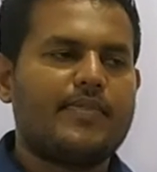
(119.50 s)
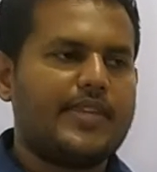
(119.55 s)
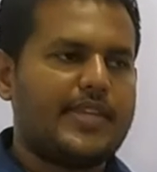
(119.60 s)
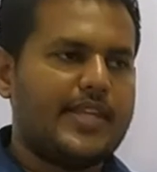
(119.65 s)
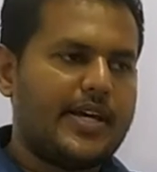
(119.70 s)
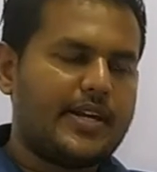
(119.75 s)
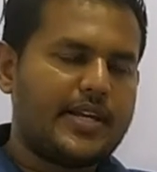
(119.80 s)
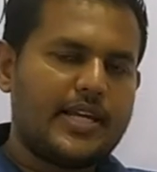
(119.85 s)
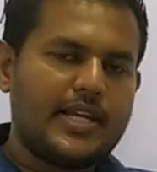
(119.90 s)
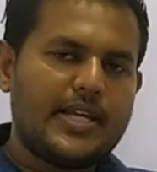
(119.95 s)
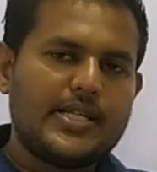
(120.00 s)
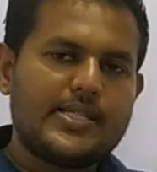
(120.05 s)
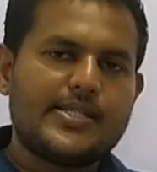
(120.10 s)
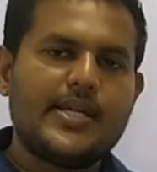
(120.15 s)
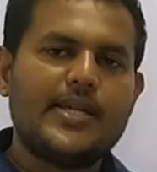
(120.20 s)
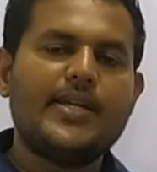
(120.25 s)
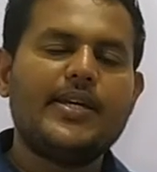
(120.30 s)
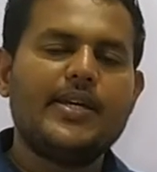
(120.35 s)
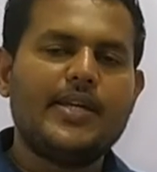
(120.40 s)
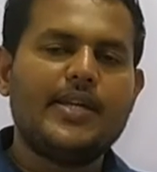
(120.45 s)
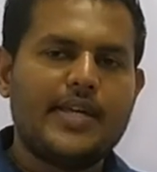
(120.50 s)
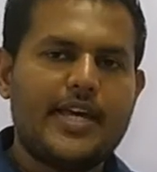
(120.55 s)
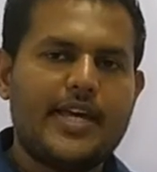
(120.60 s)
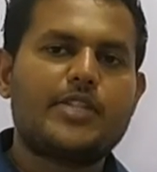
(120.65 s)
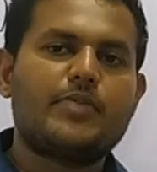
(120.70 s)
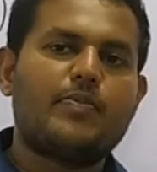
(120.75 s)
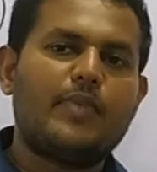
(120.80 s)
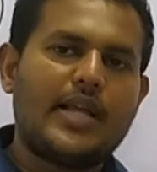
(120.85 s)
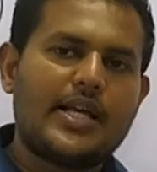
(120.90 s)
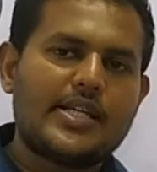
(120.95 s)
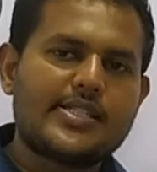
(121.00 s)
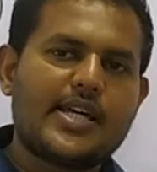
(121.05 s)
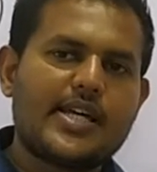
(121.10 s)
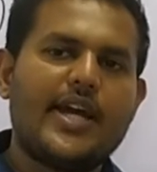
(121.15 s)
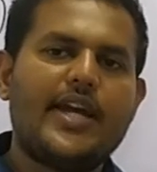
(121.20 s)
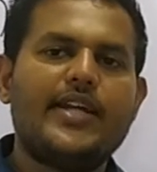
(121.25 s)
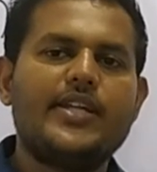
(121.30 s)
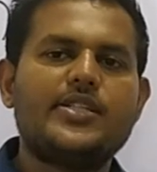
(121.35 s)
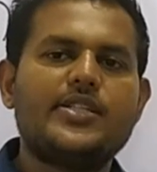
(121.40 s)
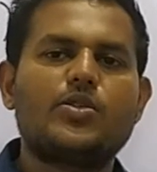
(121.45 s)
They are releasing H+
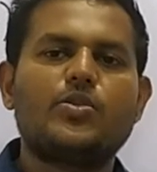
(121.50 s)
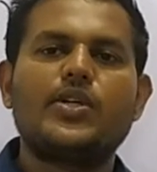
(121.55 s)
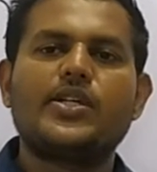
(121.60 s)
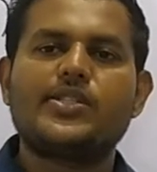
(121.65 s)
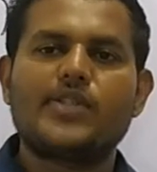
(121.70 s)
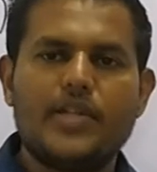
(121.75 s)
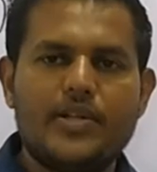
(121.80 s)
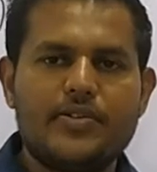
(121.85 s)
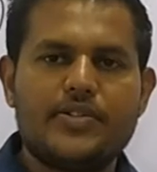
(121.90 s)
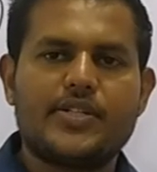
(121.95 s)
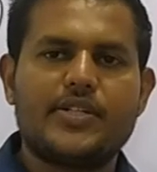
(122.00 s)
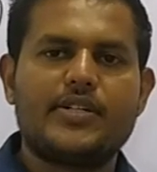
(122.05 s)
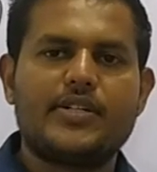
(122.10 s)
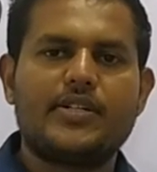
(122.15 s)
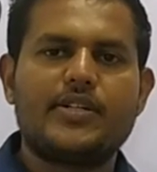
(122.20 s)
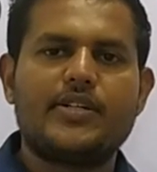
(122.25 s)
ions to the solution.